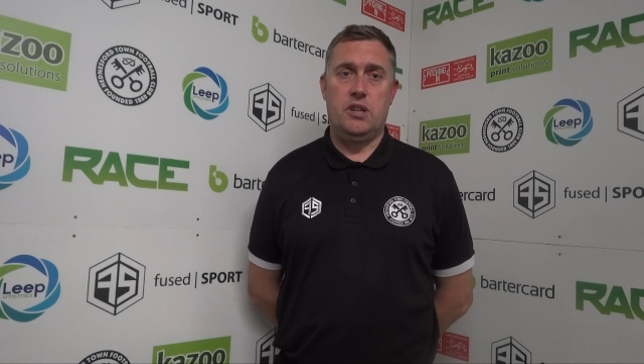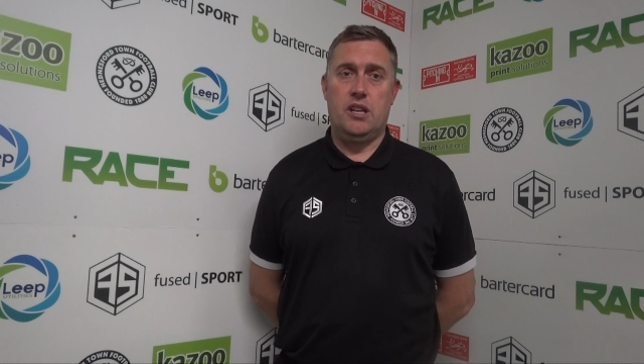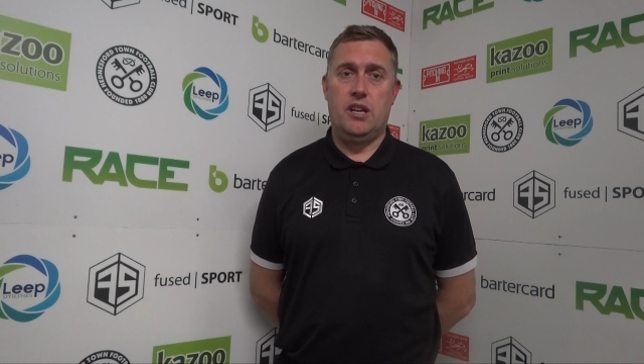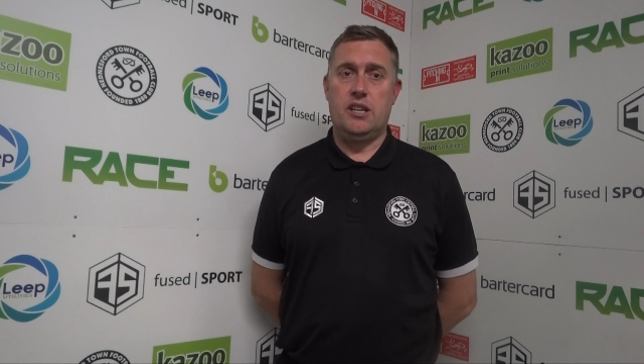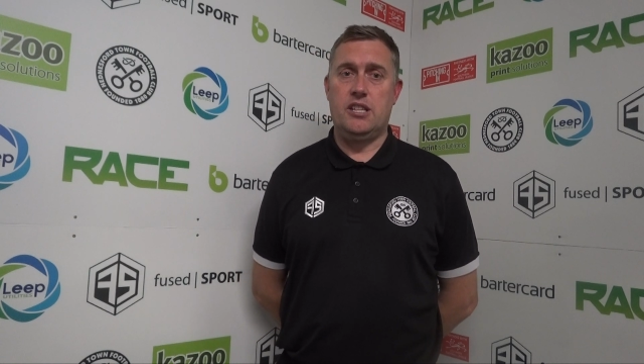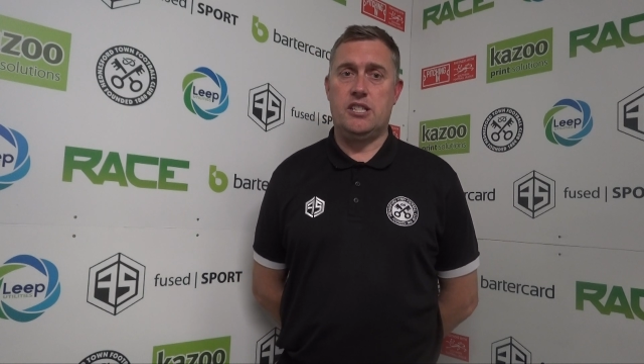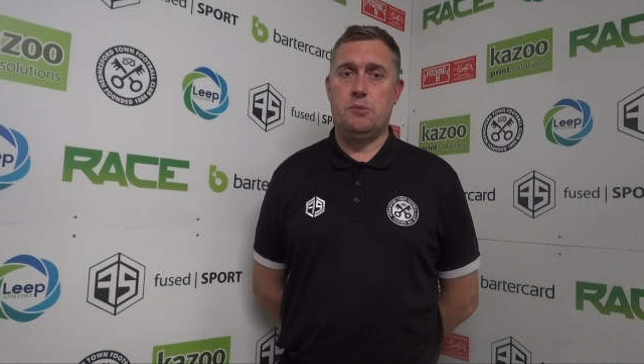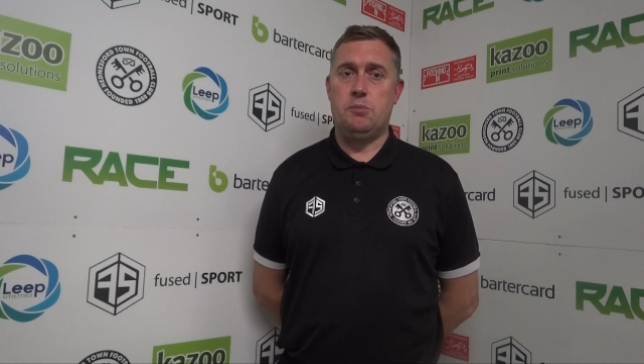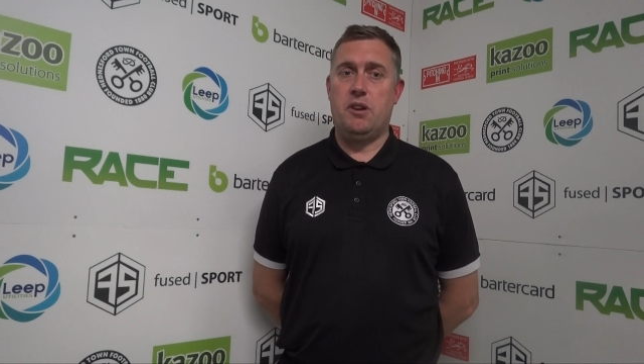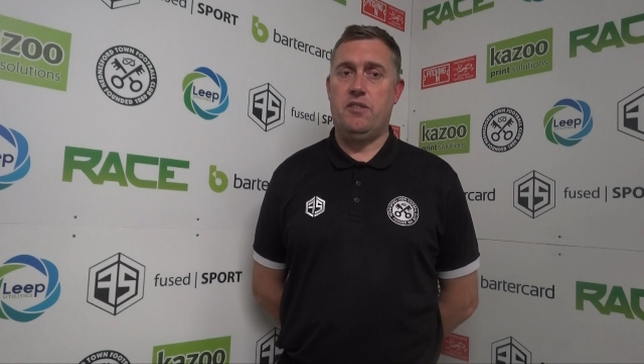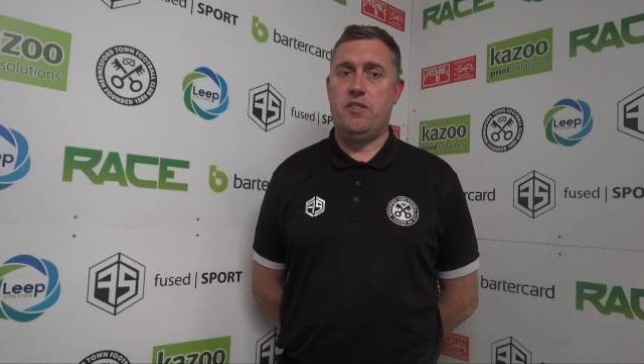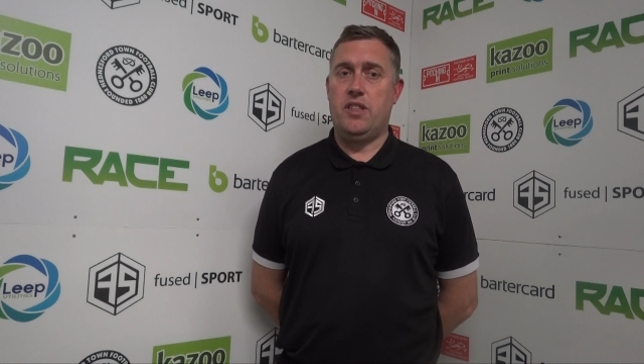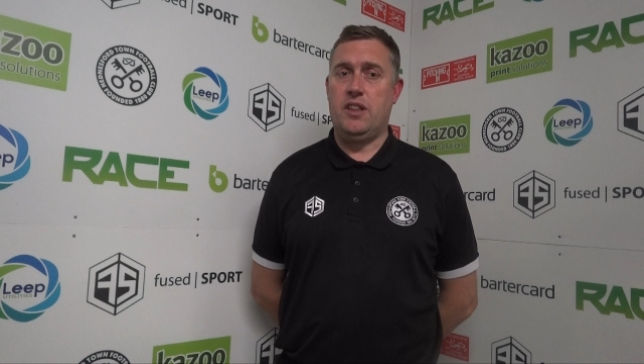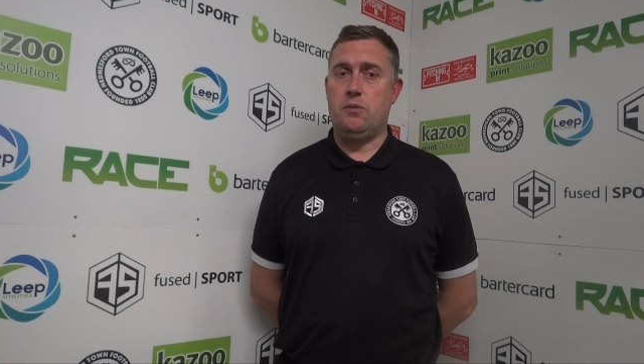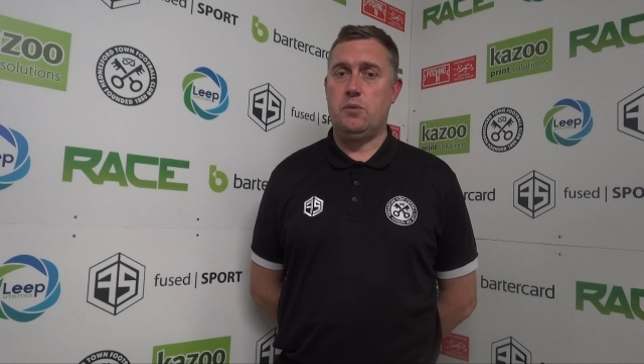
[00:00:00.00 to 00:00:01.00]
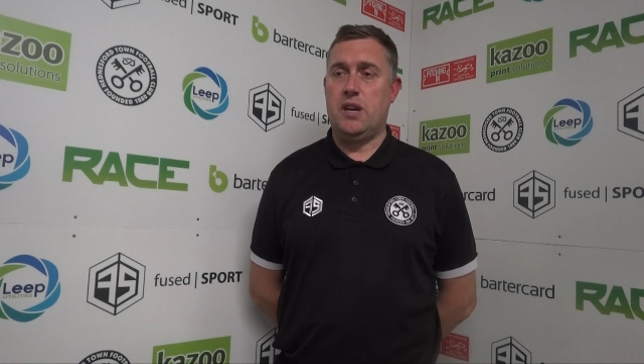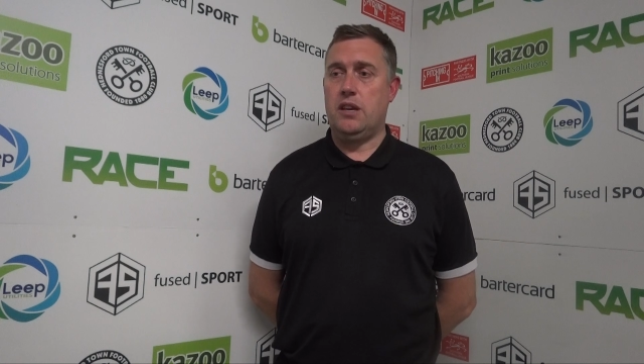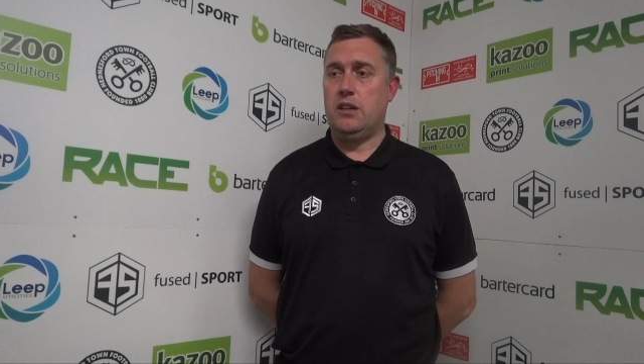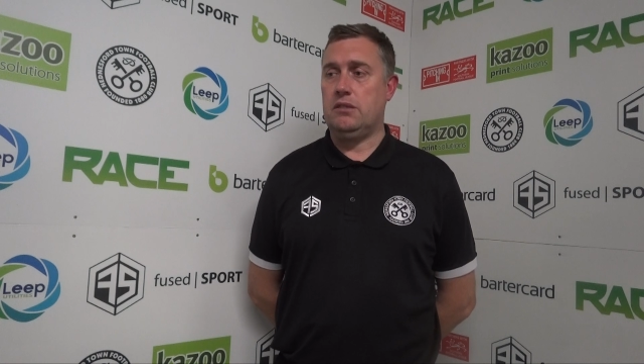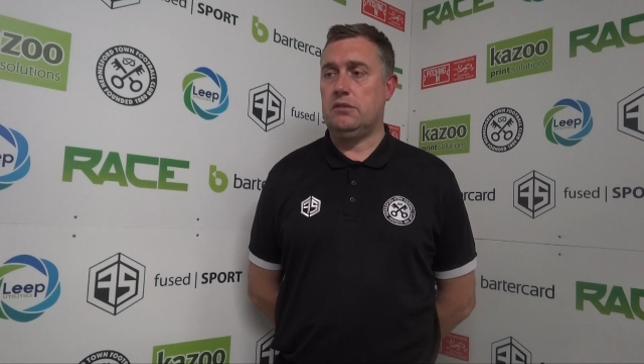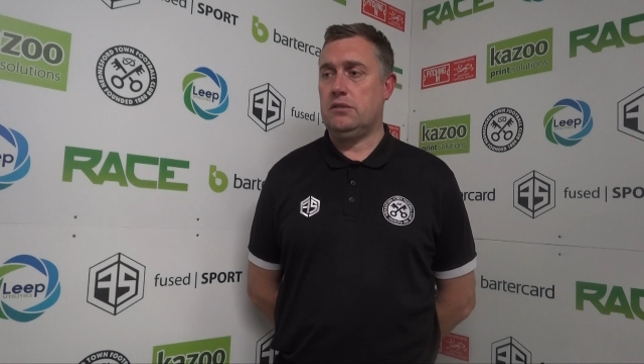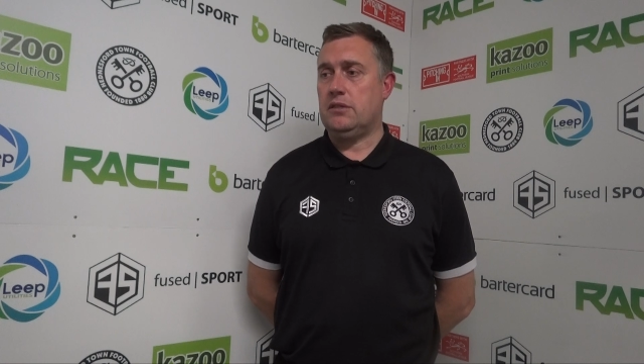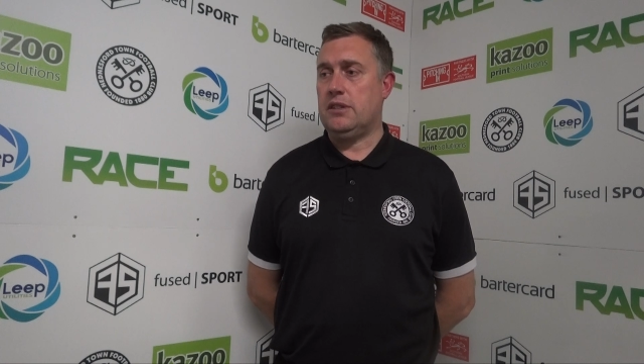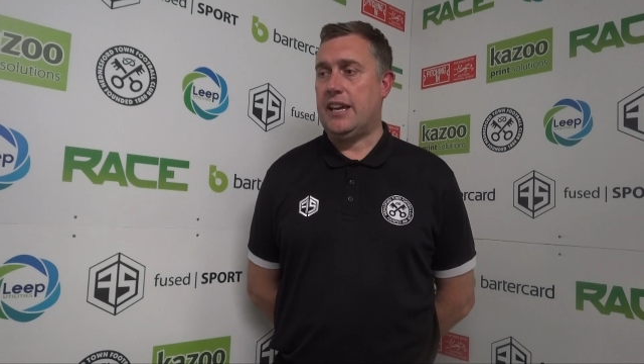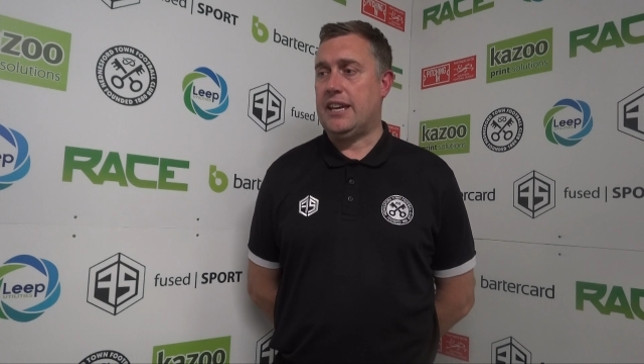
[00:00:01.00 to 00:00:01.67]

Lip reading: and it's a bit of a thing where